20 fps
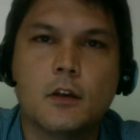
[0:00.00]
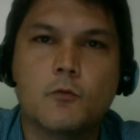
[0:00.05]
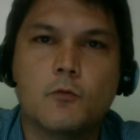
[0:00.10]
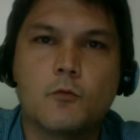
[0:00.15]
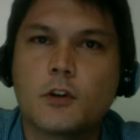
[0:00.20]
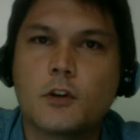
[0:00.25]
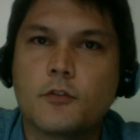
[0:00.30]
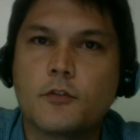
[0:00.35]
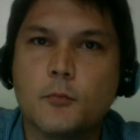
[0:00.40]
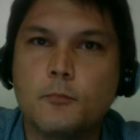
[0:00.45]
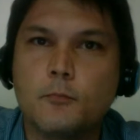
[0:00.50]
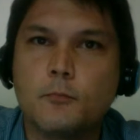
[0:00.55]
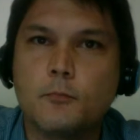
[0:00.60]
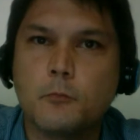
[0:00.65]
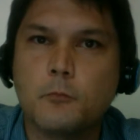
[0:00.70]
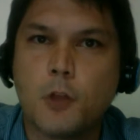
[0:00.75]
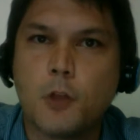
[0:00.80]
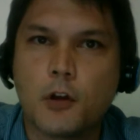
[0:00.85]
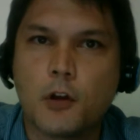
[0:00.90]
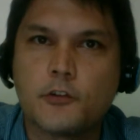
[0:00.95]
on one of the
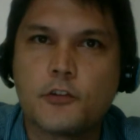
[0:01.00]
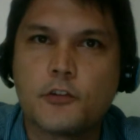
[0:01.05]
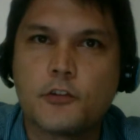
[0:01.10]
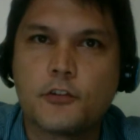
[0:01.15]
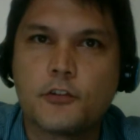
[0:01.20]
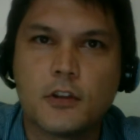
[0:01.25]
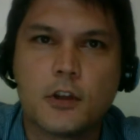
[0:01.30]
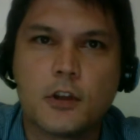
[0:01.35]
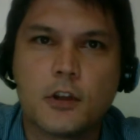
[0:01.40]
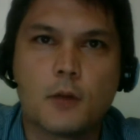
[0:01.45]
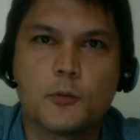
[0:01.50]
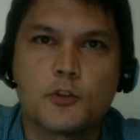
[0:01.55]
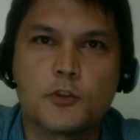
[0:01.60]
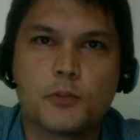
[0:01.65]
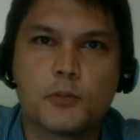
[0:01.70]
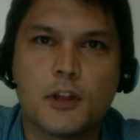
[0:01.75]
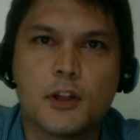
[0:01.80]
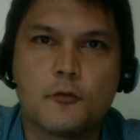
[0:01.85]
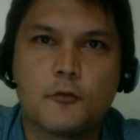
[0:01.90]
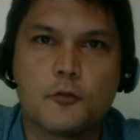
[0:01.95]
largest
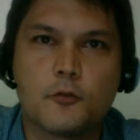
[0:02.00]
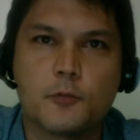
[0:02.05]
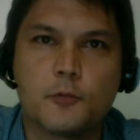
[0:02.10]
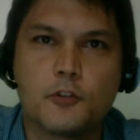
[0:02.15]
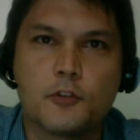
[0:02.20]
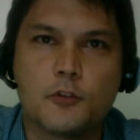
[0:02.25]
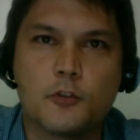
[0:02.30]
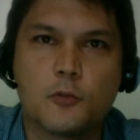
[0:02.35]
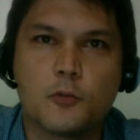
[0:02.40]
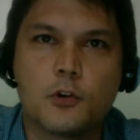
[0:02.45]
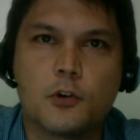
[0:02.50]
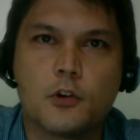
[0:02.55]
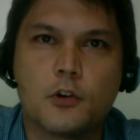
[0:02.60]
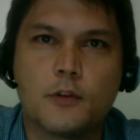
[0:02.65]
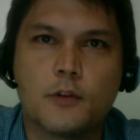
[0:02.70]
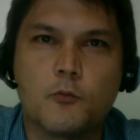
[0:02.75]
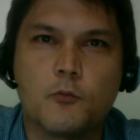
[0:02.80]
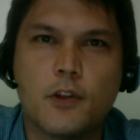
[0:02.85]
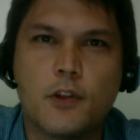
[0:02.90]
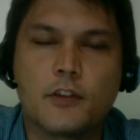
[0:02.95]
e-commerce platforms in the
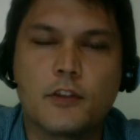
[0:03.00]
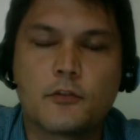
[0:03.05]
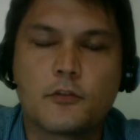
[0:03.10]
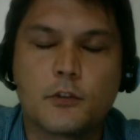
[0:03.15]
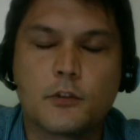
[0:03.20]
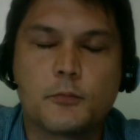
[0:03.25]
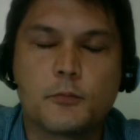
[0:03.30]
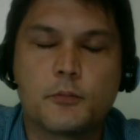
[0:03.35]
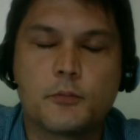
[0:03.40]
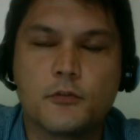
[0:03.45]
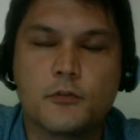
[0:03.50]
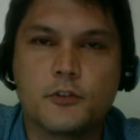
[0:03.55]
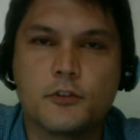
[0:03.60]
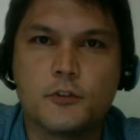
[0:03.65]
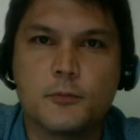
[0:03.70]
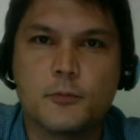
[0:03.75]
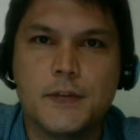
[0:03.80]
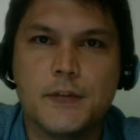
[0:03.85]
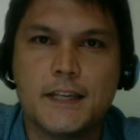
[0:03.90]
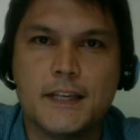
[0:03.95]
world, and one that's really
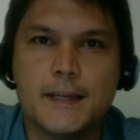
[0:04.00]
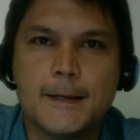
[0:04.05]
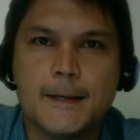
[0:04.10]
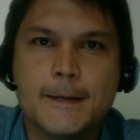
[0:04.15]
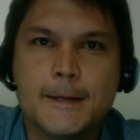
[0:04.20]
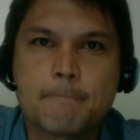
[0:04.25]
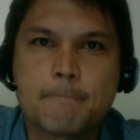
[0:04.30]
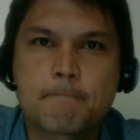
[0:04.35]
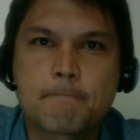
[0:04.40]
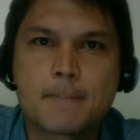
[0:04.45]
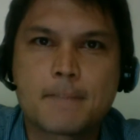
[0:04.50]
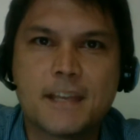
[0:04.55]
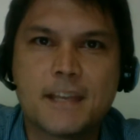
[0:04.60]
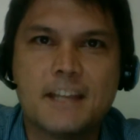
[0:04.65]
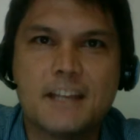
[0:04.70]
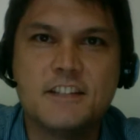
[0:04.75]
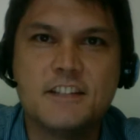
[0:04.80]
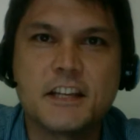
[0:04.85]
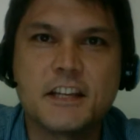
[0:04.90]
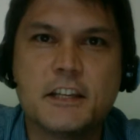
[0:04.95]
proven to be
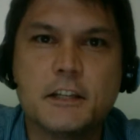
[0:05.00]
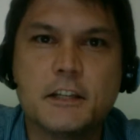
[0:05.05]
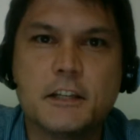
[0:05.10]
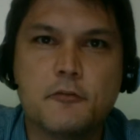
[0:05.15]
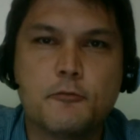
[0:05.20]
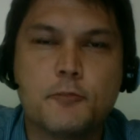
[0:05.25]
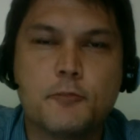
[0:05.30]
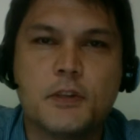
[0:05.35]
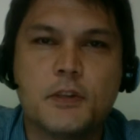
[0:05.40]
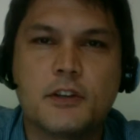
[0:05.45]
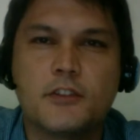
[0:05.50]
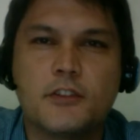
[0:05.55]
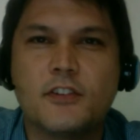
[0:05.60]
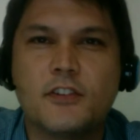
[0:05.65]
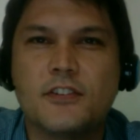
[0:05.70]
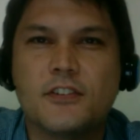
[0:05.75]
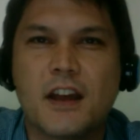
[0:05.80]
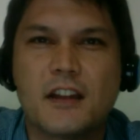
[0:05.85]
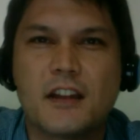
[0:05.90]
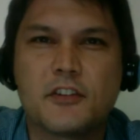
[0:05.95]
indicative
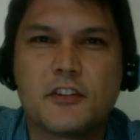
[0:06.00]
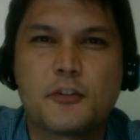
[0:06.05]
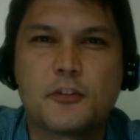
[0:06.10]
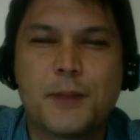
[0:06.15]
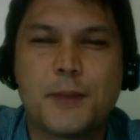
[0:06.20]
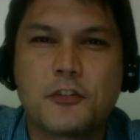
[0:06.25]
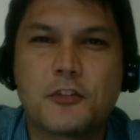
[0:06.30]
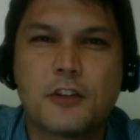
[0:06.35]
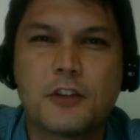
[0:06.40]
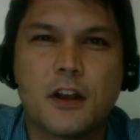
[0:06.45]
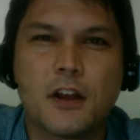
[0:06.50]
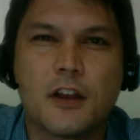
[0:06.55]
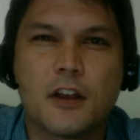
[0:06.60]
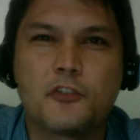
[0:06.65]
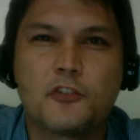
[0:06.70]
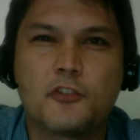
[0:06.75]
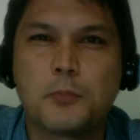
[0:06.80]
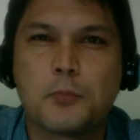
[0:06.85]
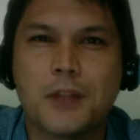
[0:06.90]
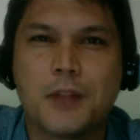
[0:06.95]
because it's not a
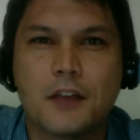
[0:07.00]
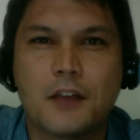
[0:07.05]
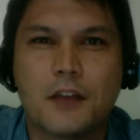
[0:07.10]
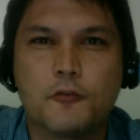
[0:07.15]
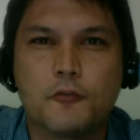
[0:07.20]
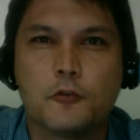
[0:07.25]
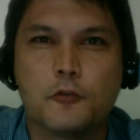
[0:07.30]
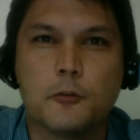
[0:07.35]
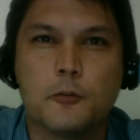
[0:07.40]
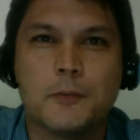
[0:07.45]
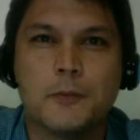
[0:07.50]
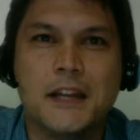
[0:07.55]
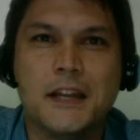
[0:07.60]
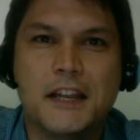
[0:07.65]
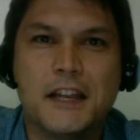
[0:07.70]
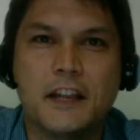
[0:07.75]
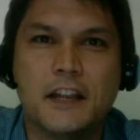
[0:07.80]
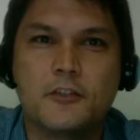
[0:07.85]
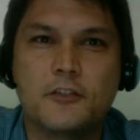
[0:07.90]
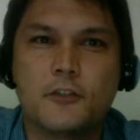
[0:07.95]
specialized platform.
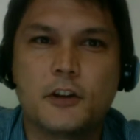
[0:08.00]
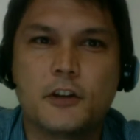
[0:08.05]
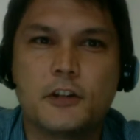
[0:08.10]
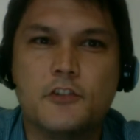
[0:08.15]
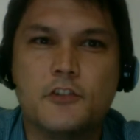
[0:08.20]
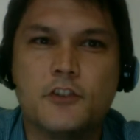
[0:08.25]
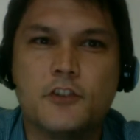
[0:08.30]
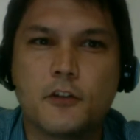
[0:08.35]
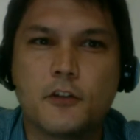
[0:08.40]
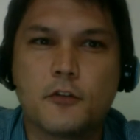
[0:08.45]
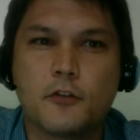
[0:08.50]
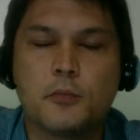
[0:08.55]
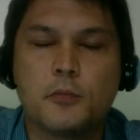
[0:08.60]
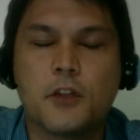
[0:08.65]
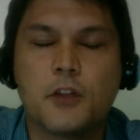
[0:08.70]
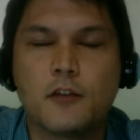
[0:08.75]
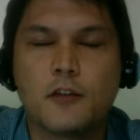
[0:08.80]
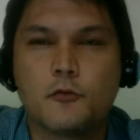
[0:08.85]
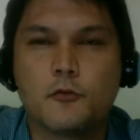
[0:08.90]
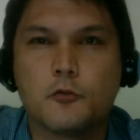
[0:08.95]
It's a very general
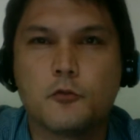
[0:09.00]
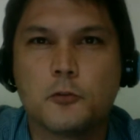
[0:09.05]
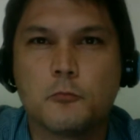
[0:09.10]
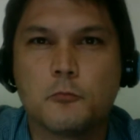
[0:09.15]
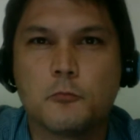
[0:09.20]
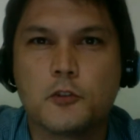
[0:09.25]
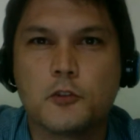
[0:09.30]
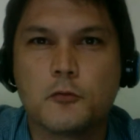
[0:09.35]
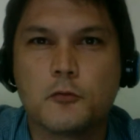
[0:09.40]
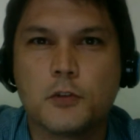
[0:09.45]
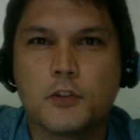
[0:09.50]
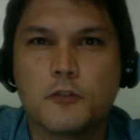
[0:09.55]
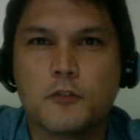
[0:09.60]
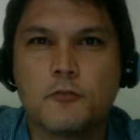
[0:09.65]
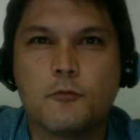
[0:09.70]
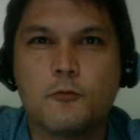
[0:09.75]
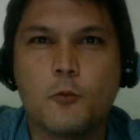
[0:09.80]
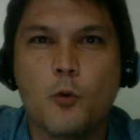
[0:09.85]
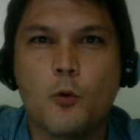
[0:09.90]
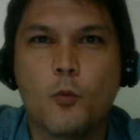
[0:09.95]
platform with
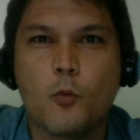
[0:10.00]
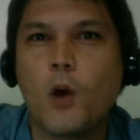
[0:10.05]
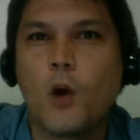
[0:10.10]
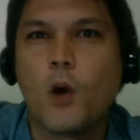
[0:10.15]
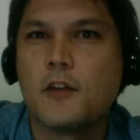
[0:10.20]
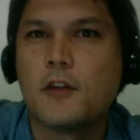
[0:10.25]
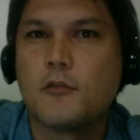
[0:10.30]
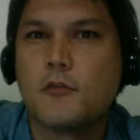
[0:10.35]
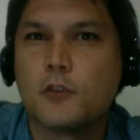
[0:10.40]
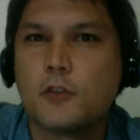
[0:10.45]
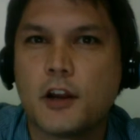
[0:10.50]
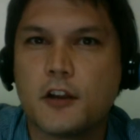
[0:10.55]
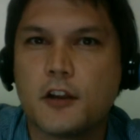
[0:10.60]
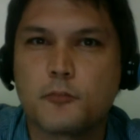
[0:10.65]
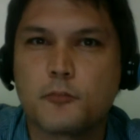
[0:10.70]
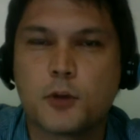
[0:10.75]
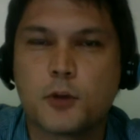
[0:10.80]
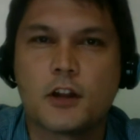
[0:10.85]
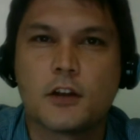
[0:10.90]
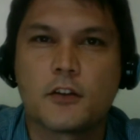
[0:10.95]
a wide variety of
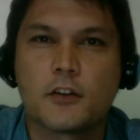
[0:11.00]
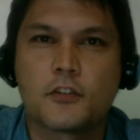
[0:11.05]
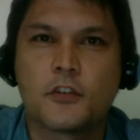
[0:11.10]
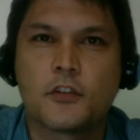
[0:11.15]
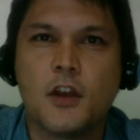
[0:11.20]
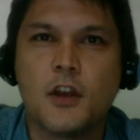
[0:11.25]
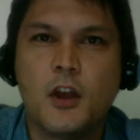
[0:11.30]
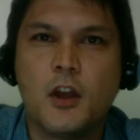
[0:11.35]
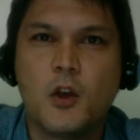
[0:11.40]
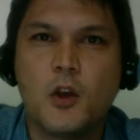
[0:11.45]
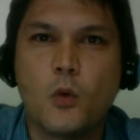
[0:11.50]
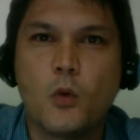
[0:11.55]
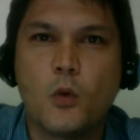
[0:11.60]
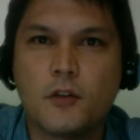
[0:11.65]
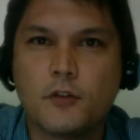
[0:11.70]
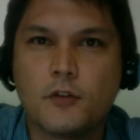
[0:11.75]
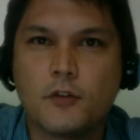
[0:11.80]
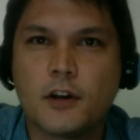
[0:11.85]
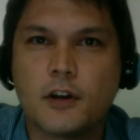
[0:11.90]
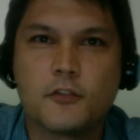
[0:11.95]
products, wide
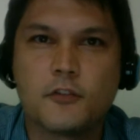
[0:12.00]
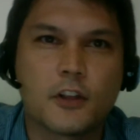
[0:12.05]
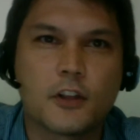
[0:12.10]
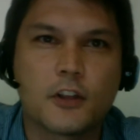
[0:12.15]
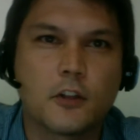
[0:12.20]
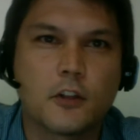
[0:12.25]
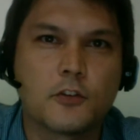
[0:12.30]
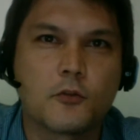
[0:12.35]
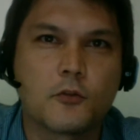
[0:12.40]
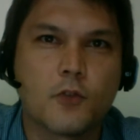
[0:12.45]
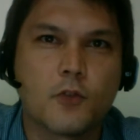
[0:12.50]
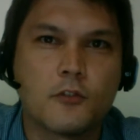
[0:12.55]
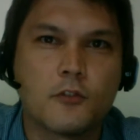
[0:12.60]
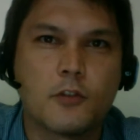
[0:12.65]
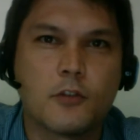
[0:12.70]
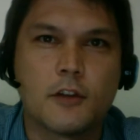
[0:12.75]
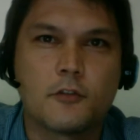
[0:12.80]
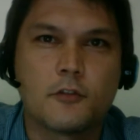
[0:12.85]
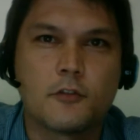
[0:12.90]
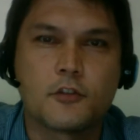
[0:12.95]
variety of sellers, wide
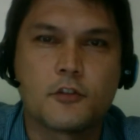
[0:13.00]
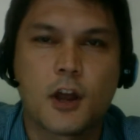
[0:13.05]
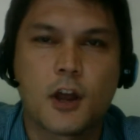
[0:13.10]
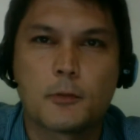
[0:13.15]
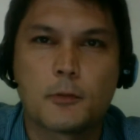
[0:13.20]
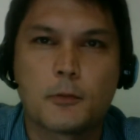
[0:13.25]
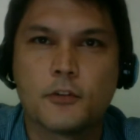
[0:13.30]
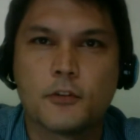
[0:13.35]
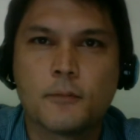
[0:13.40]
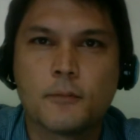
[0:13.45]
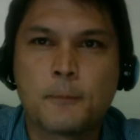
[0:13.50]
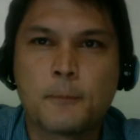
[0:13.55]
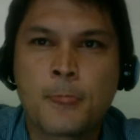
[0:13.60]
variety of shoppers.